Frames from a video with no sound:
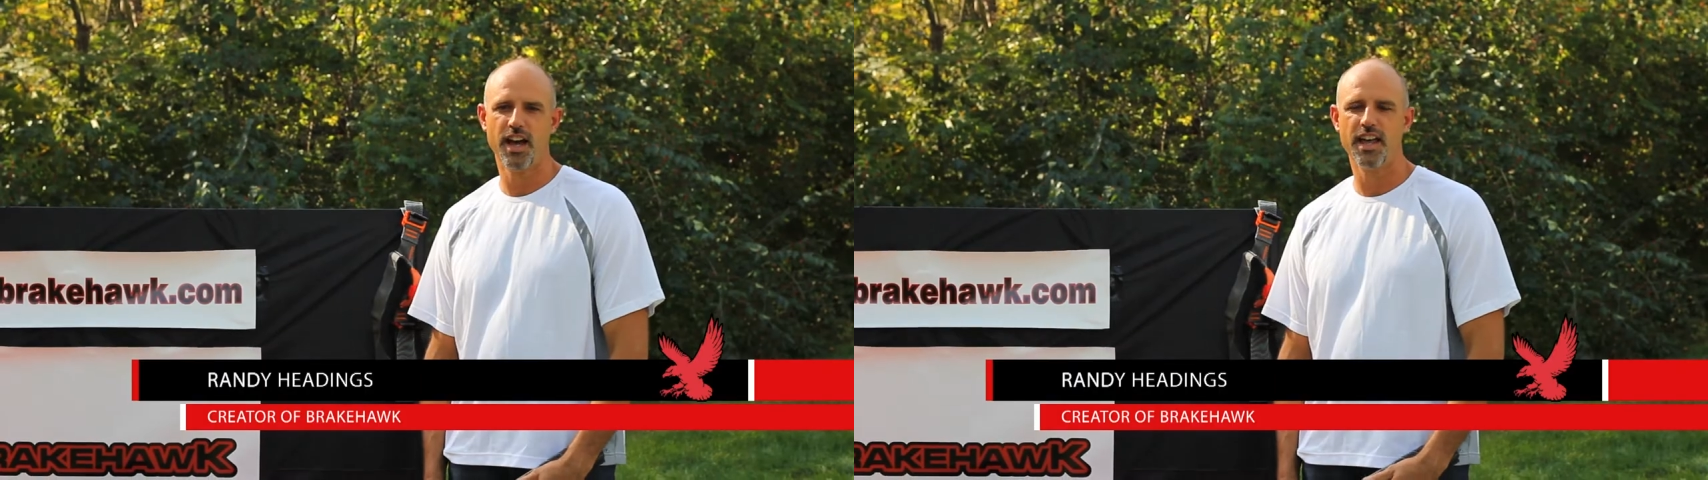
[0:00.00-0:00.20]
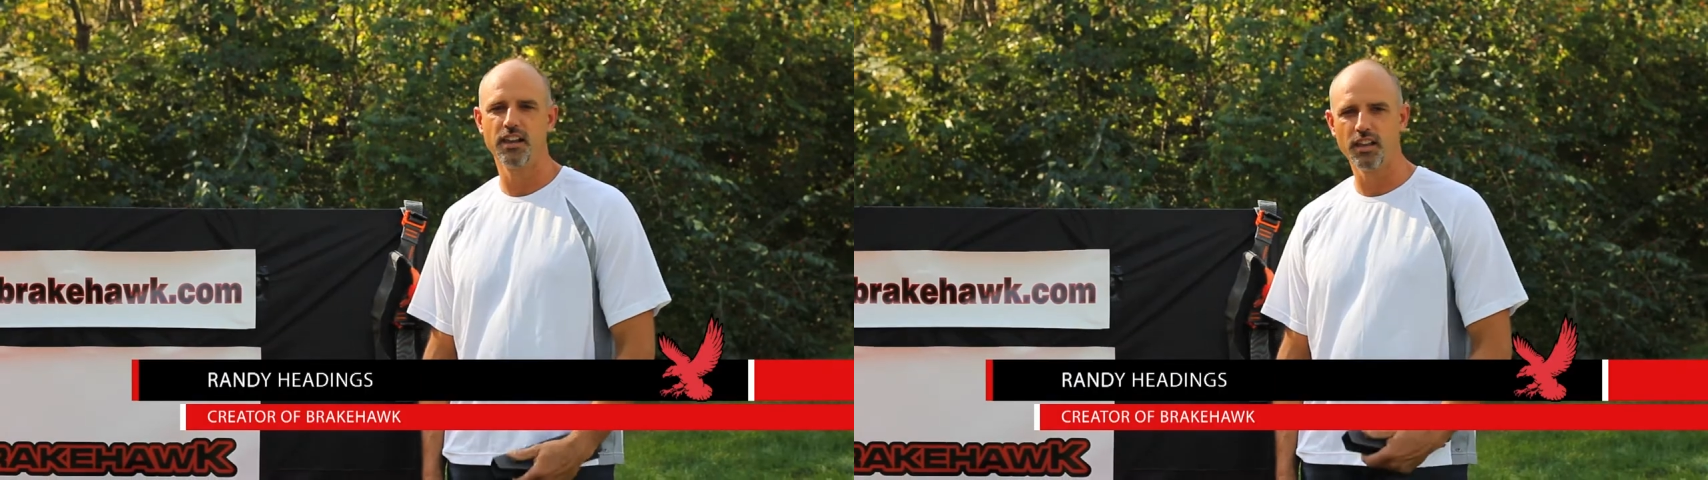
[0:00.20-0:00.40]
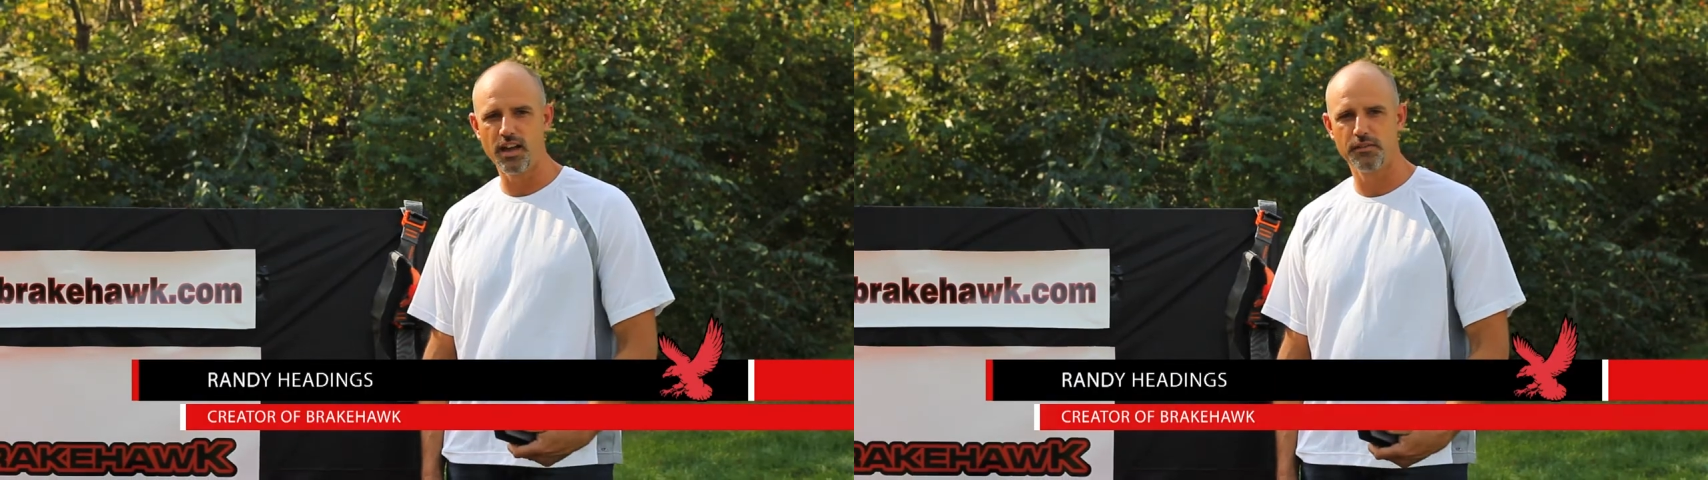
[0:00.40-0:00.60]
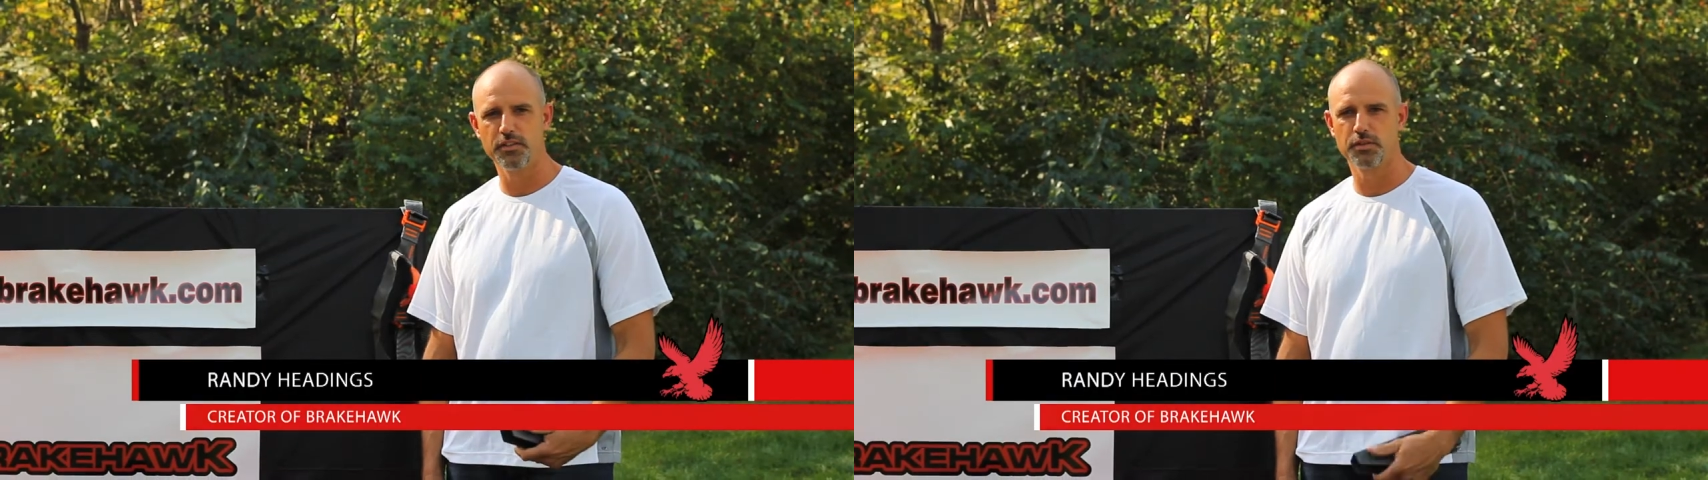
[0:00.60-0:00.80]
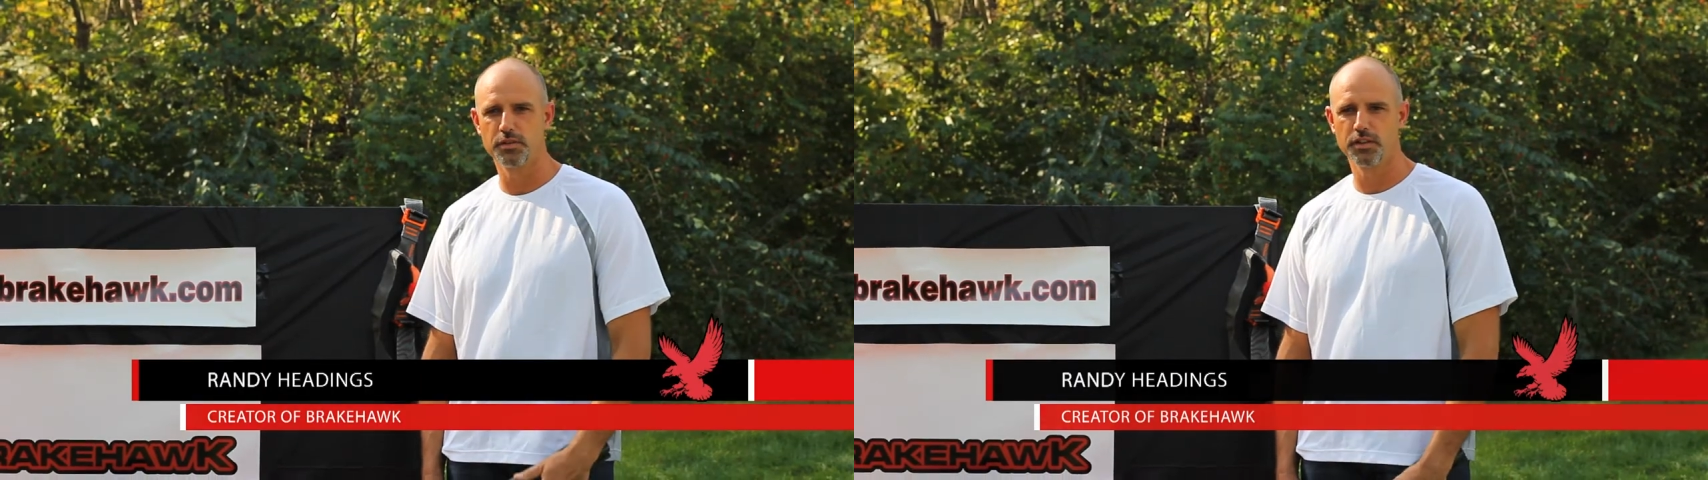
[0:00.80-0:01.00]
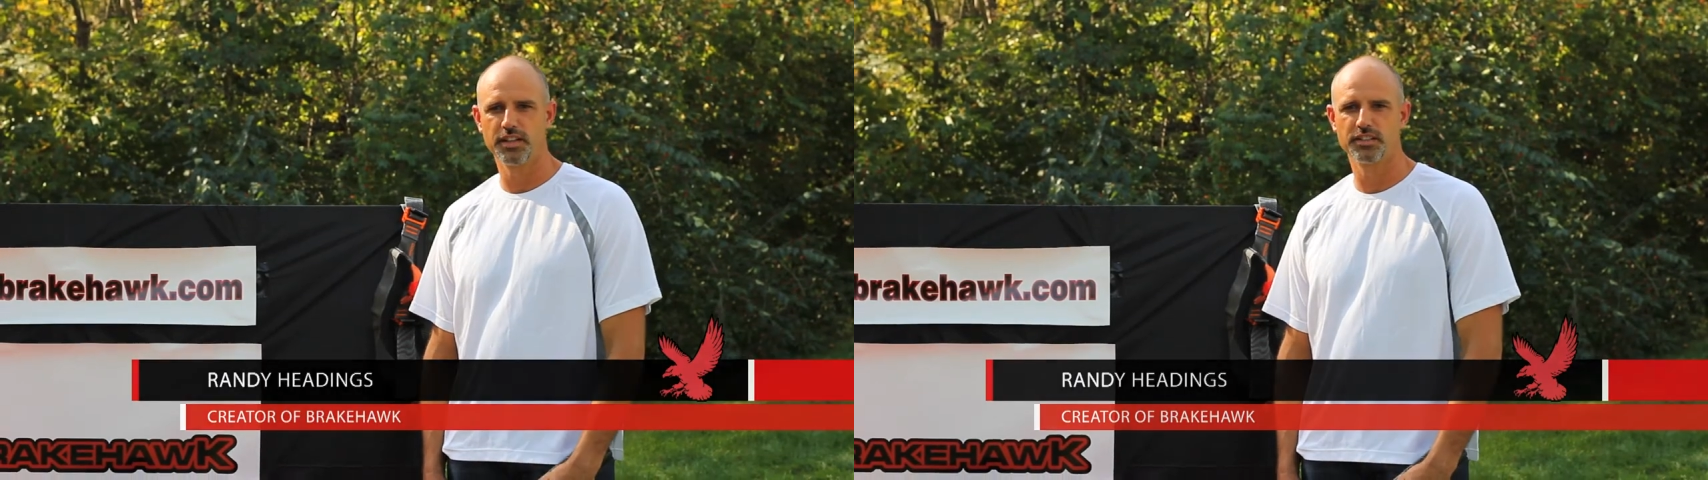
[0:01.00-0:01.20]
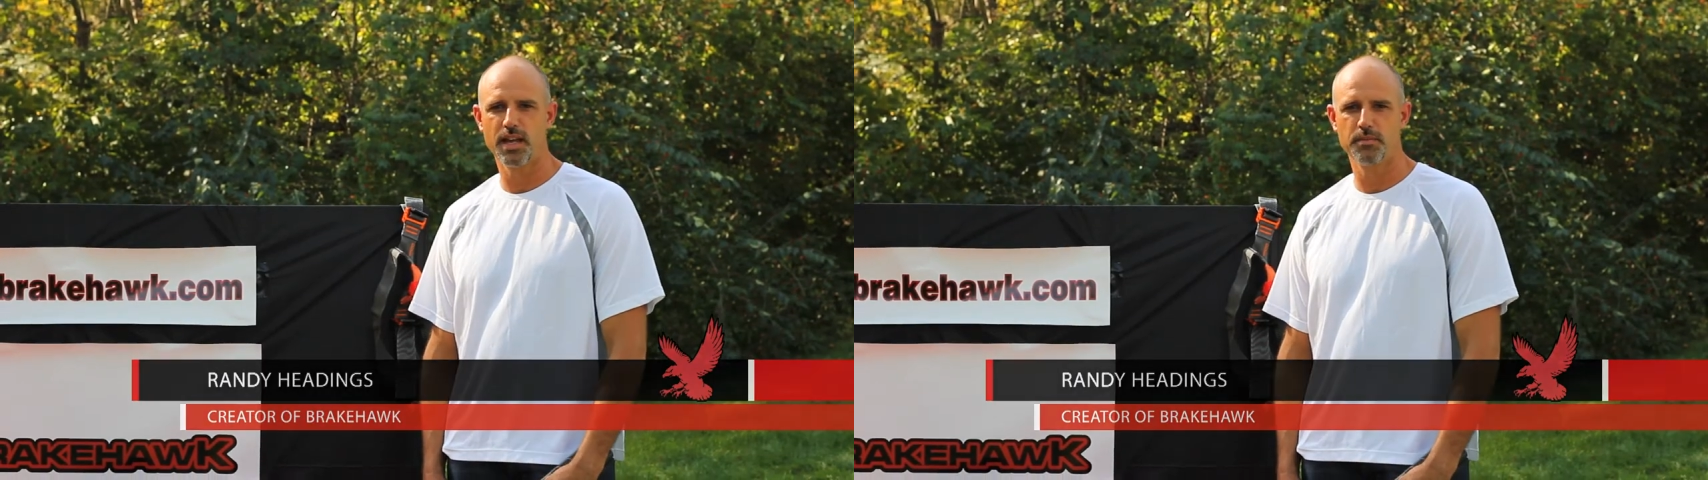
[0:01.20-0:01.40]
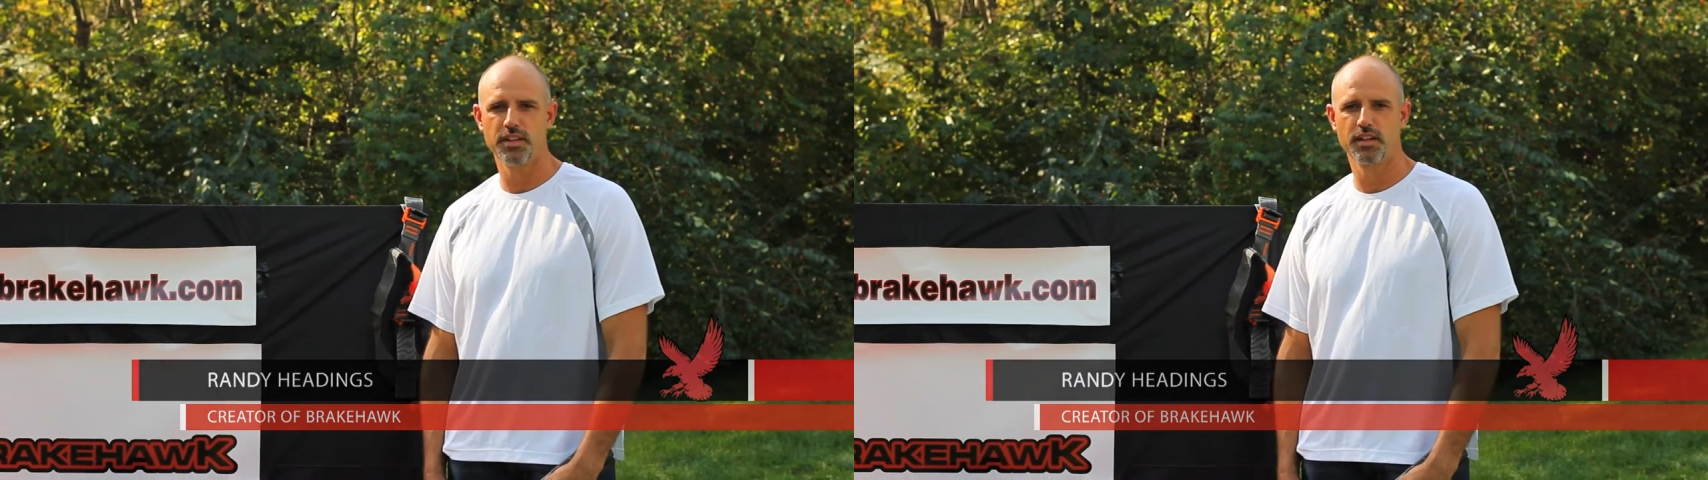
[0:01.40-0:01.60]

I love the thrill and excitement